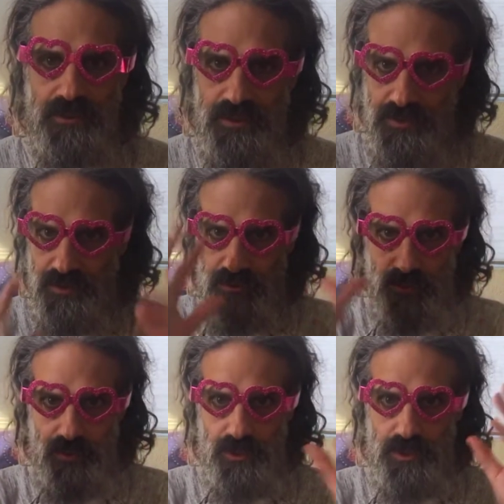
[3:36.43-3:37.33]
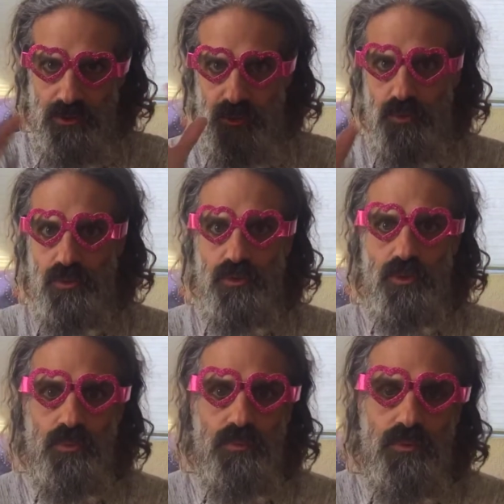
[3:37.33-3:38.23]
These two
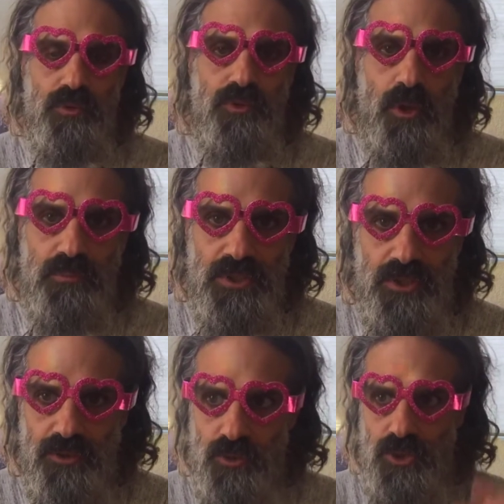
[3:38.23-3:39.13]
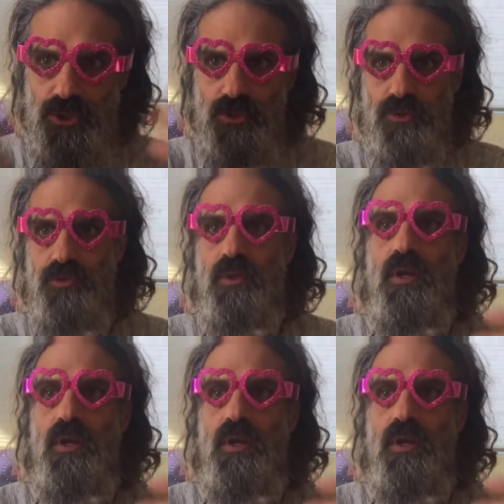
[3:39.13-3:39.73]
subjects, two issues,